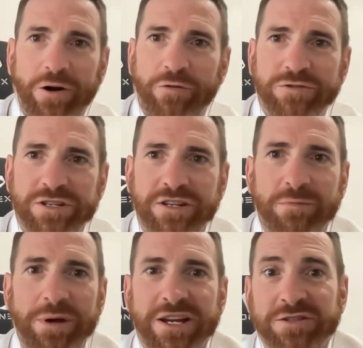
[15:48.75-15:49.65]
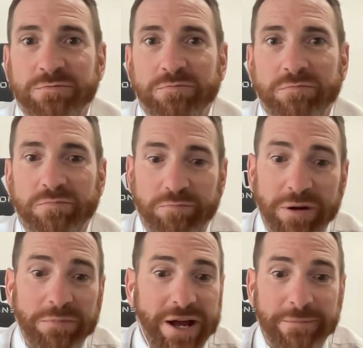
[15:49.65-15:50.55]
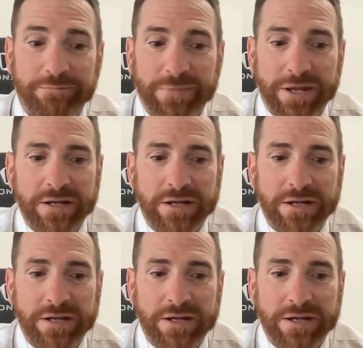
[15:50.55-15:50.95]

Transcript: Obviously, the Bears picked me up.